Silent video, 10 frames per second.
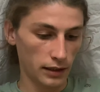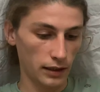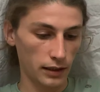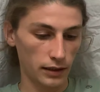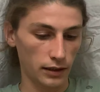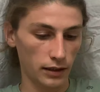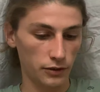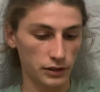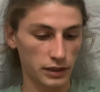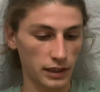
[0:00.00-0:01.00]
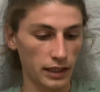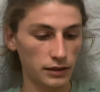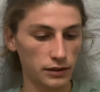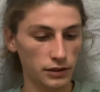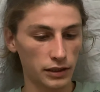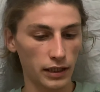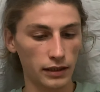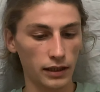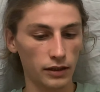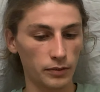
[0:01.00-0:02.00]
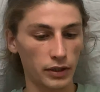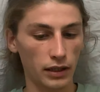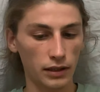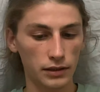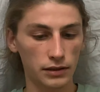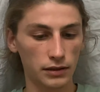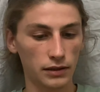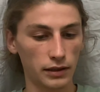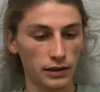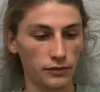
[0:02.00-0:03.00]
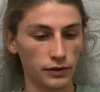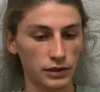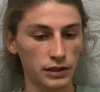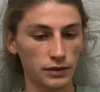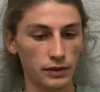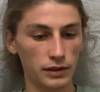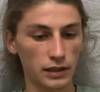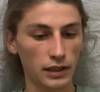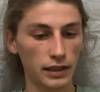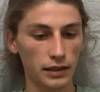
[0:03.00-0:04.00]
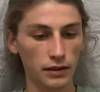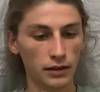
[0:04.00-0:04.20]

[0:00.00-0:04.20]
and I was excited to just get it out of the box and really see what it's like.